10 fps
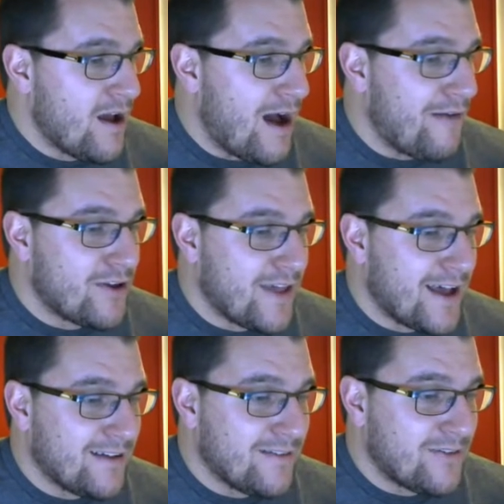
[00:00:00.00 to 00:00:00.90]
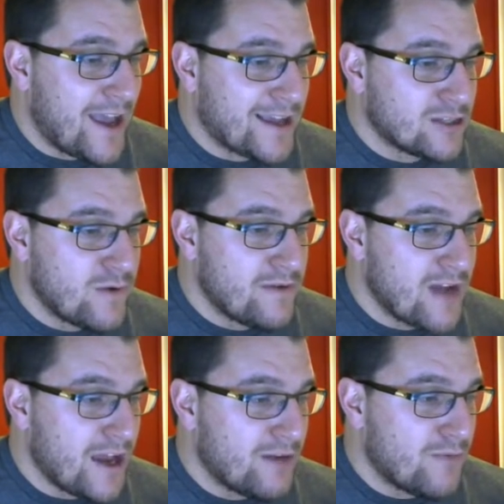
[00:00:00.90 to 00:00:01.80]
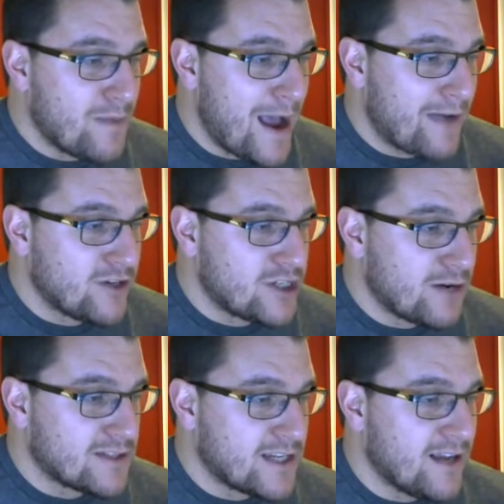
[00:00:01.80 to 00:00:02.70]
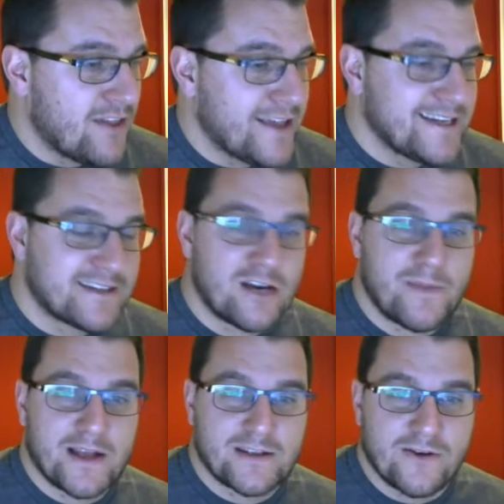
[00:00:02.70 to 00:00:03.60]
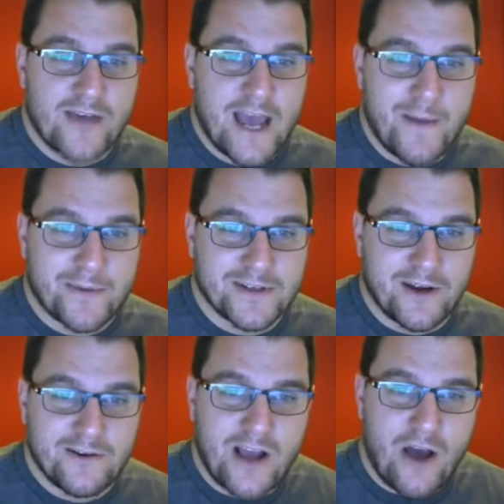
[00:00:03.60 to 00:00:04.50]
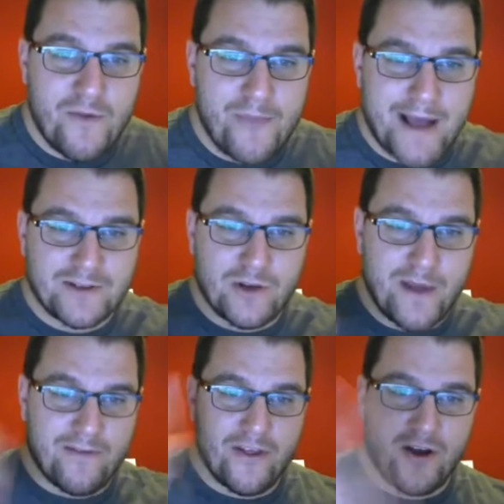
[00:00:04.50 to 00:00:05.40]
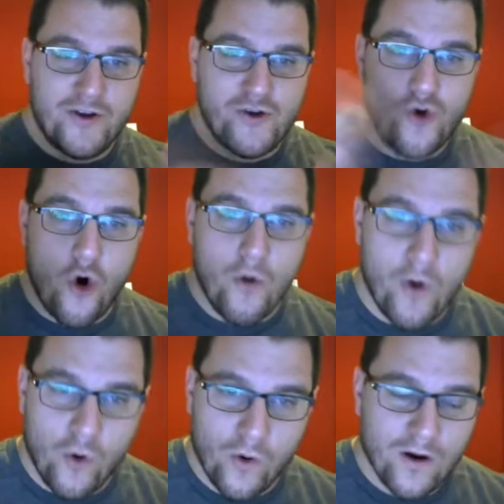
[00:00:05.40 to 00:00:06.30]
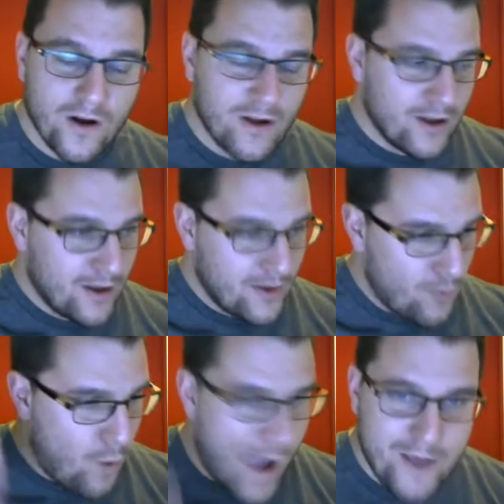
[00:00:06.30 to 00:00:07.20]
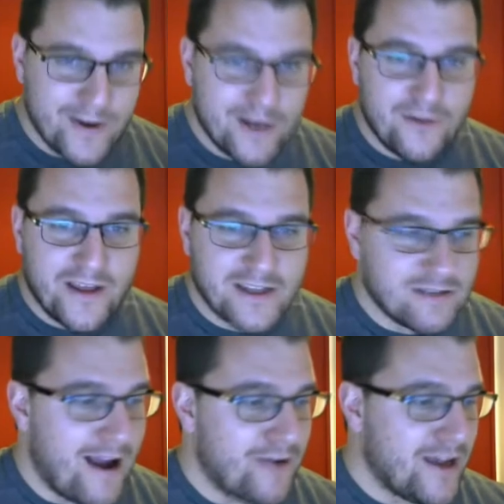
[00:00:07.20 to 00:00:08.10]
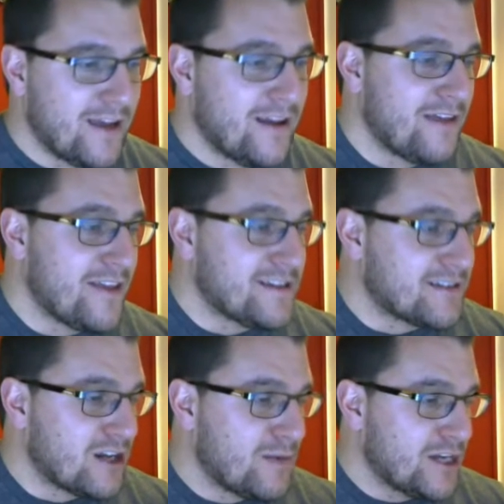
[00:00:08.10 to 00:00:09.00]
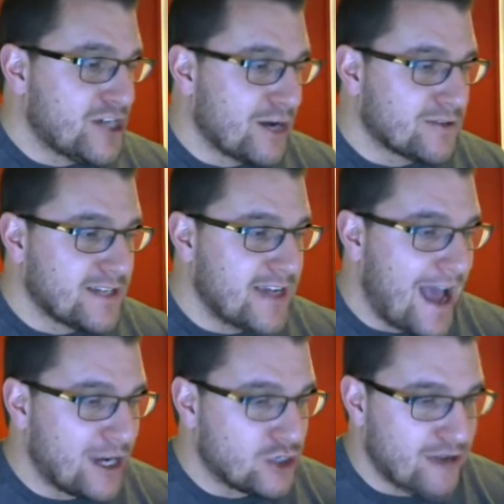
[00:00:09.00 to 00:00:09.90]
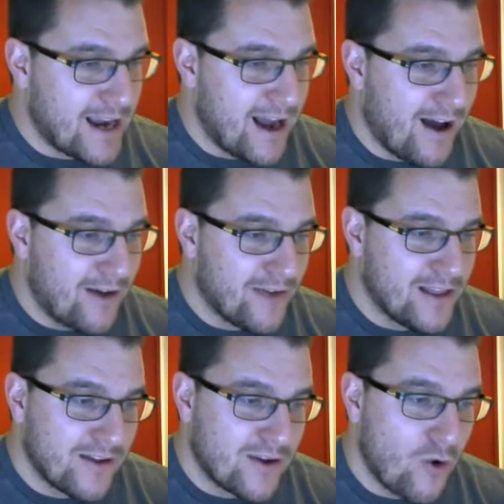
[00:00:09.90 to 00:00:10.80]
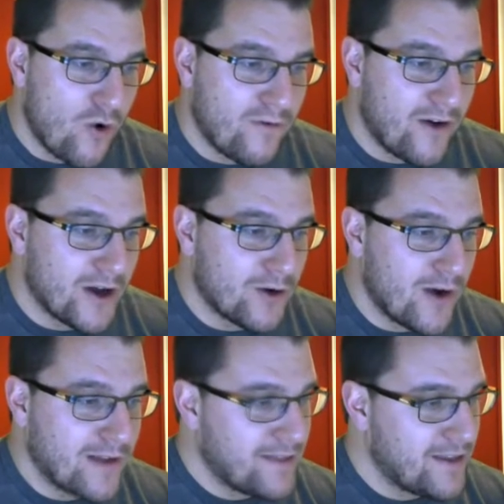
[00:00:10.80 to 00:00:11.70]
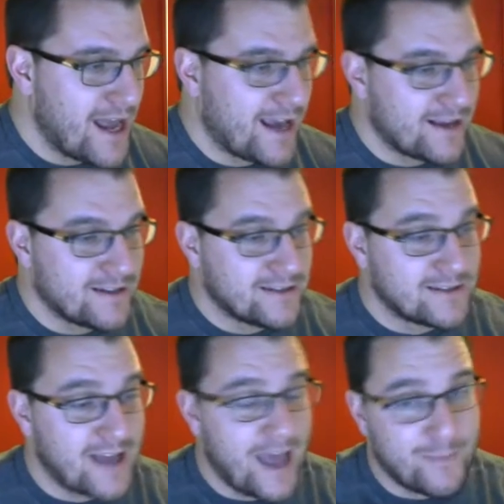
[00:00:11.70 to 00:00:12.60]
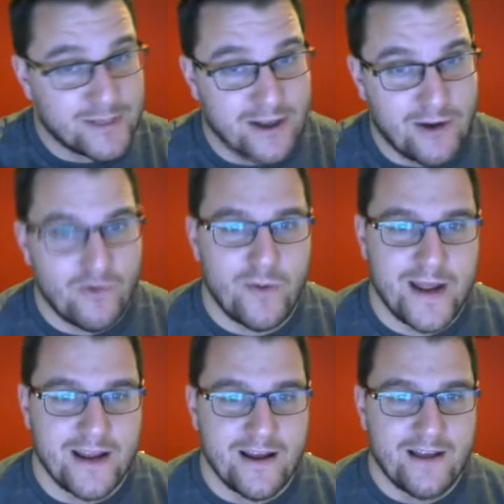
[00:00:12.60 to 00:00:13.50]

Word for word: Other than that, that's all we've done, and we're back for Chelsea. This is going to be a two game episode, going back to a bit of the normal way we do things around here. This is going to be Chelsea and Triglav in the quarterfinal, and then the next episode will be